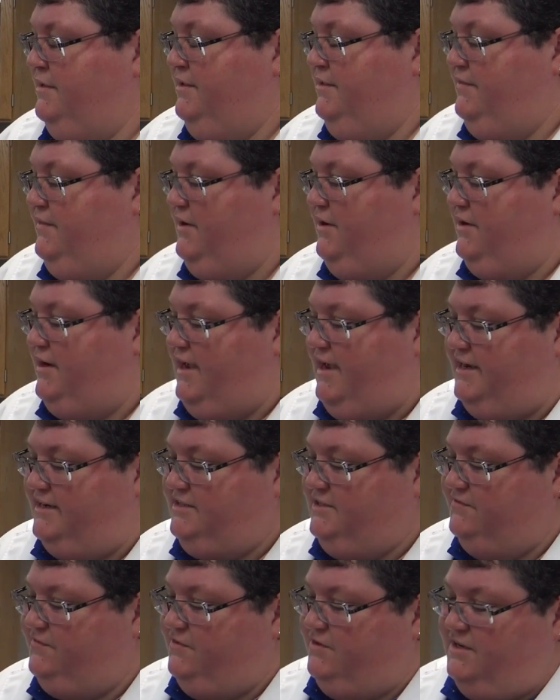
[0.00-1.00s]
They are
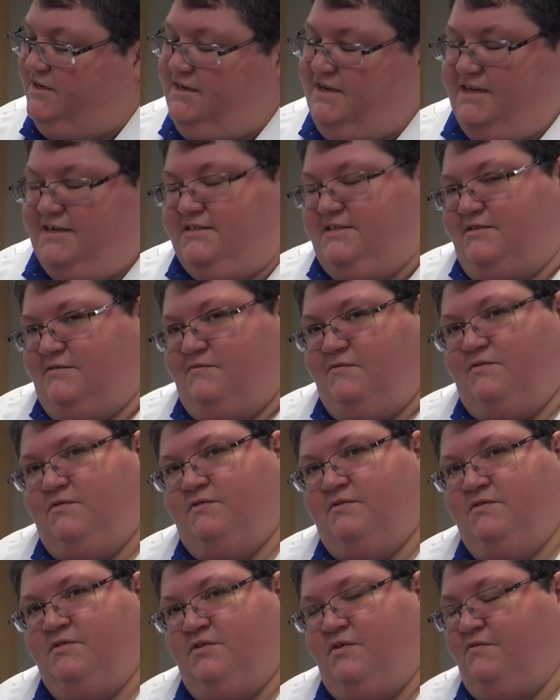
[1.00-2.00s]
active or inactive.
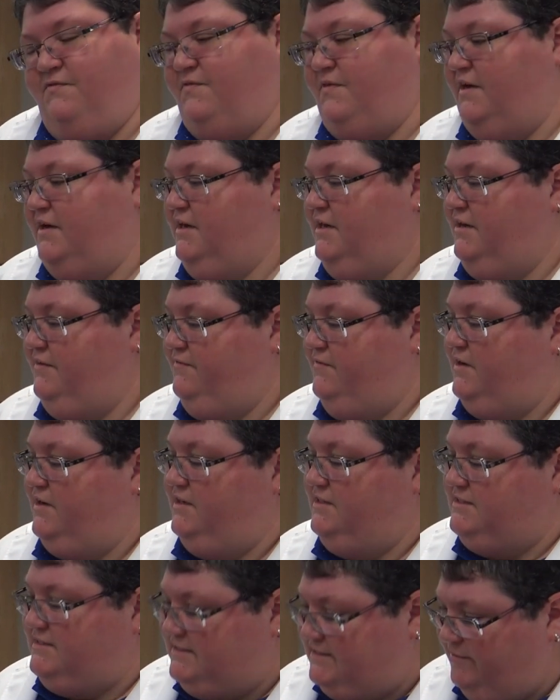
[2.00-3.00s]
They're very, very
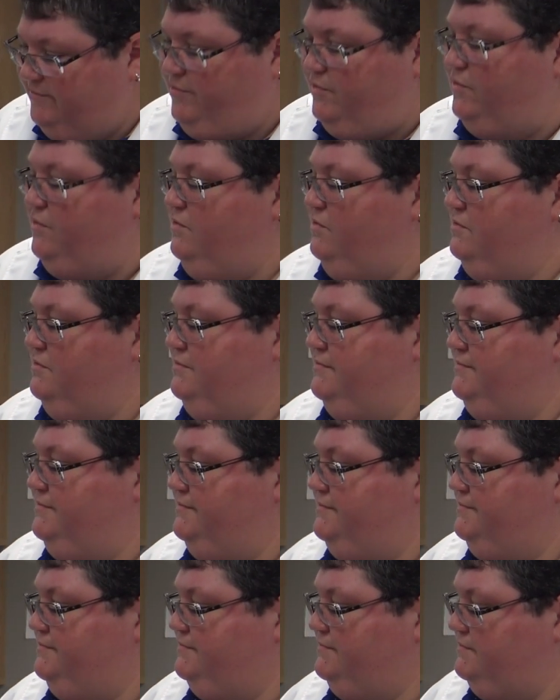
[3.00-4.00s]
simple.
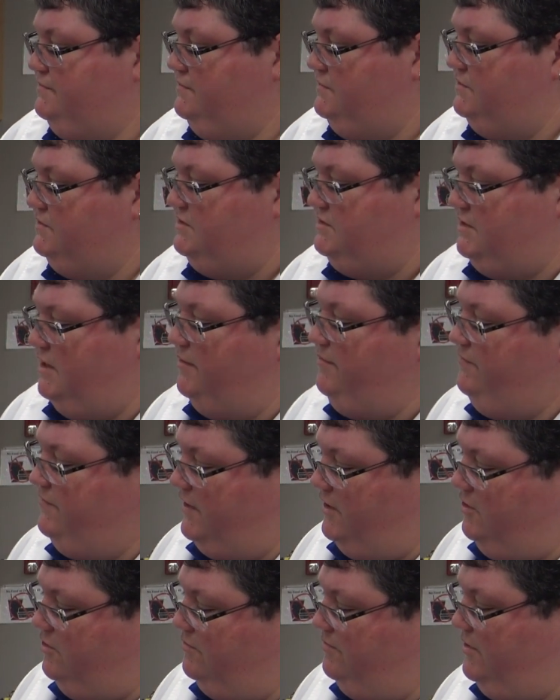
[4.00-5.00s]
Some
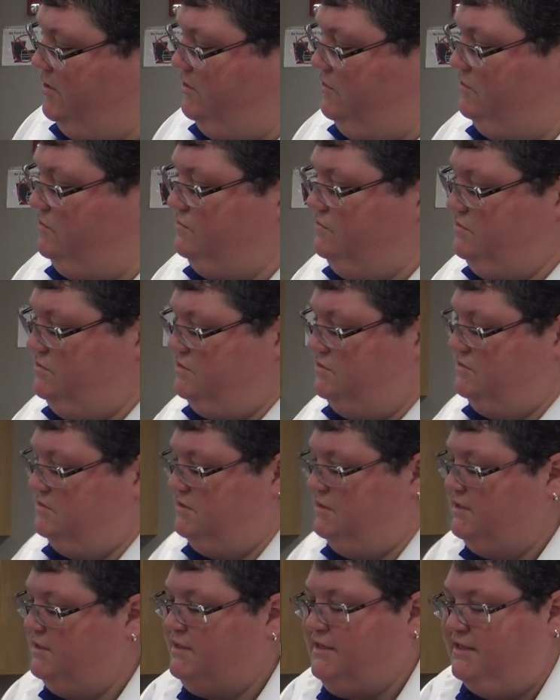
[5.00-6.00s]
viral particles,
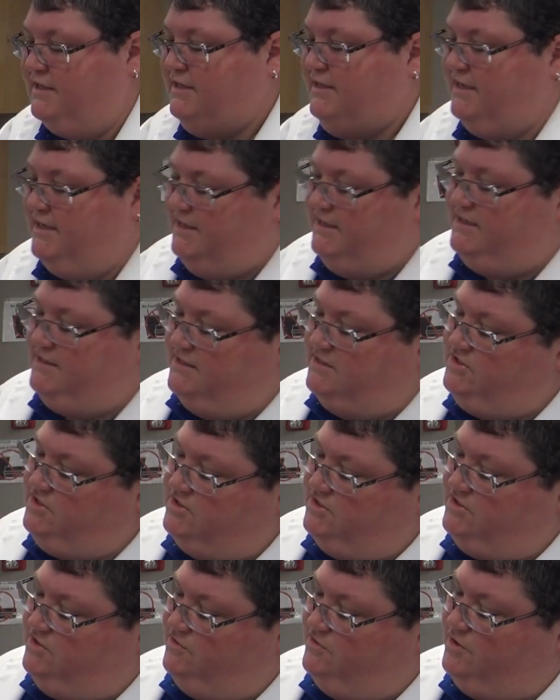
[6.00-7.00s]
in
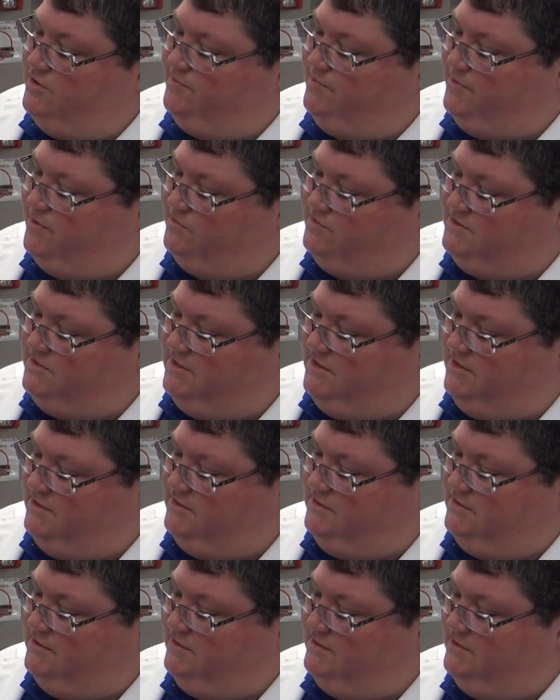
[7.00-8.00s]
addition to their protein
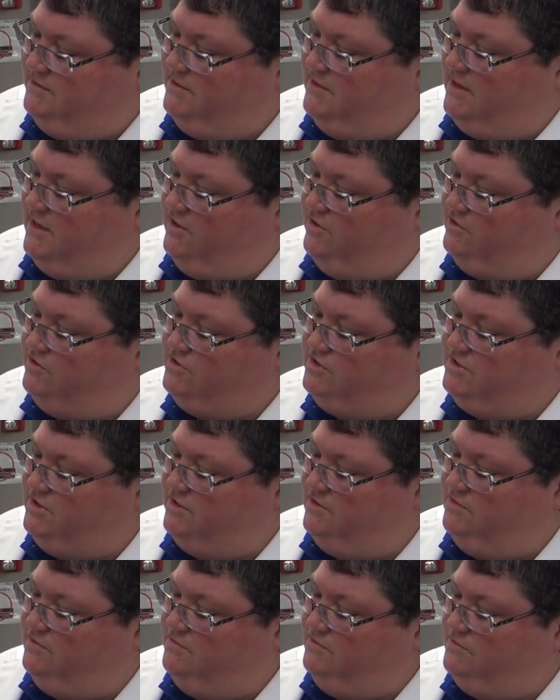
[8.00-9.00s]
outer
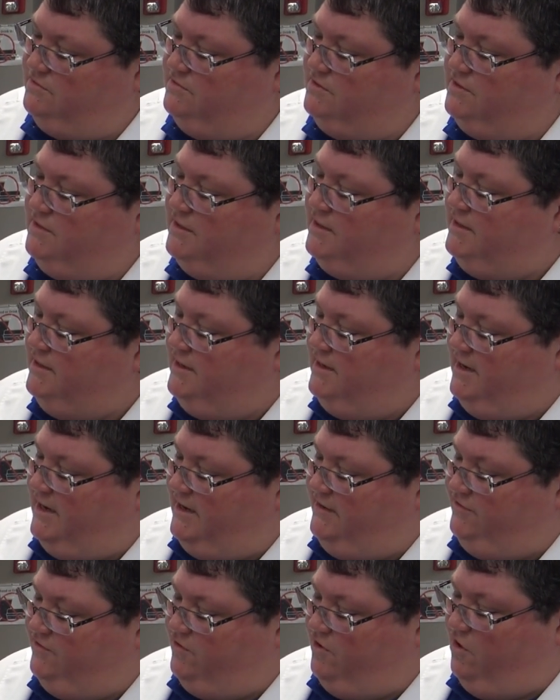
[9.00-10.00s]
shell
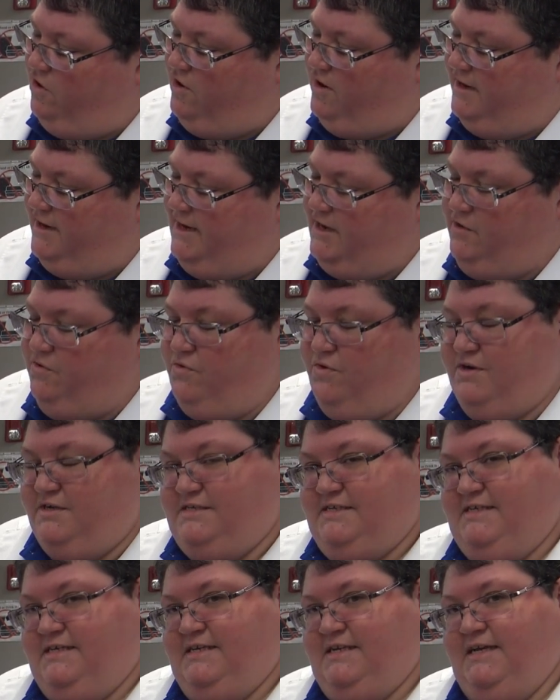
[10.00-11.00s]
and their RNA or
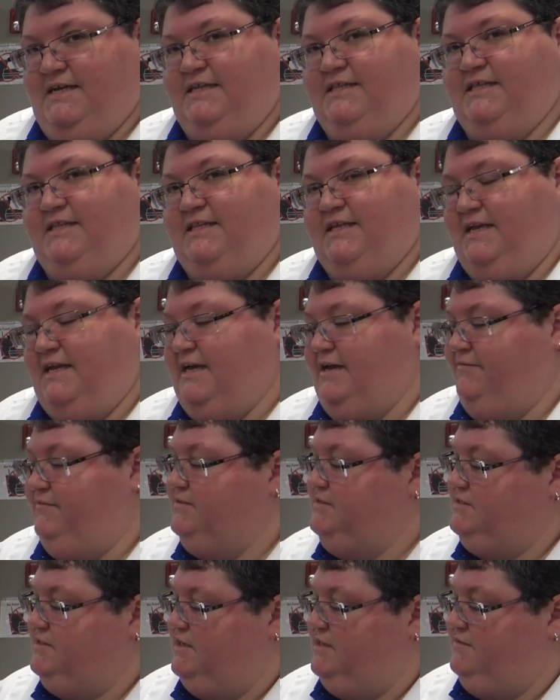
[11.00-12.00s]
DNA that they have
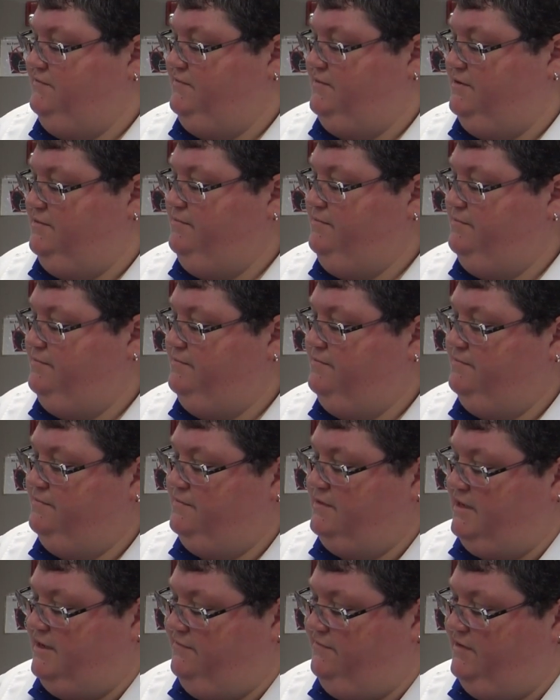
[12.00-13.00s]
inside of them,
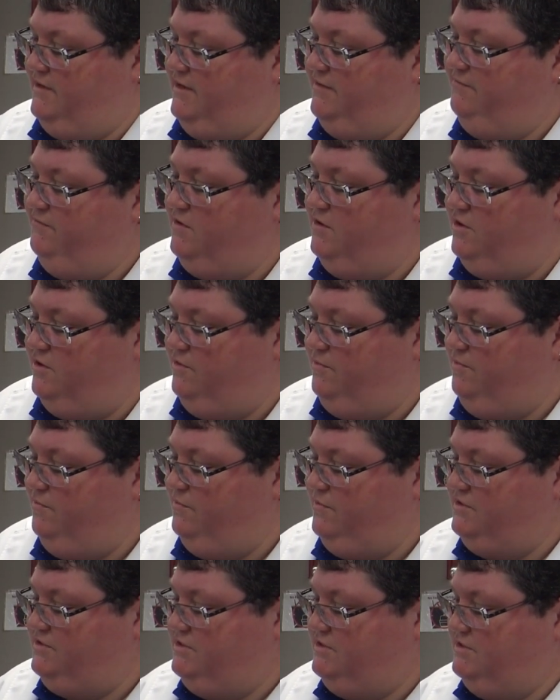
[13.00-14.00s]
have an envelope,
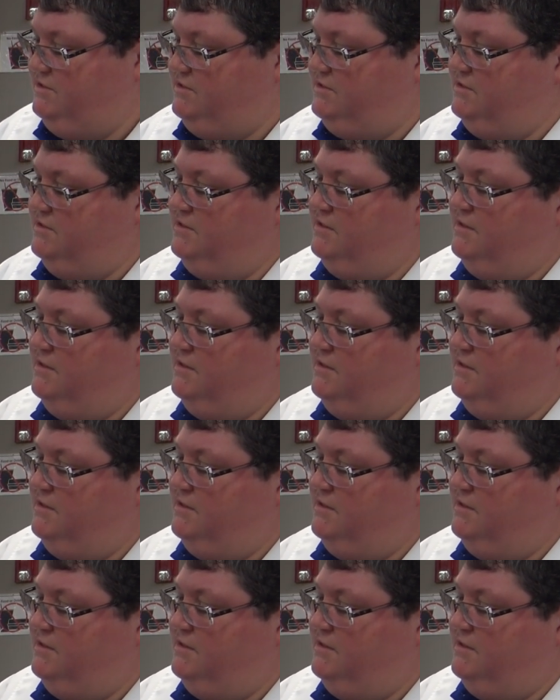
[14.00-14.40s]
which is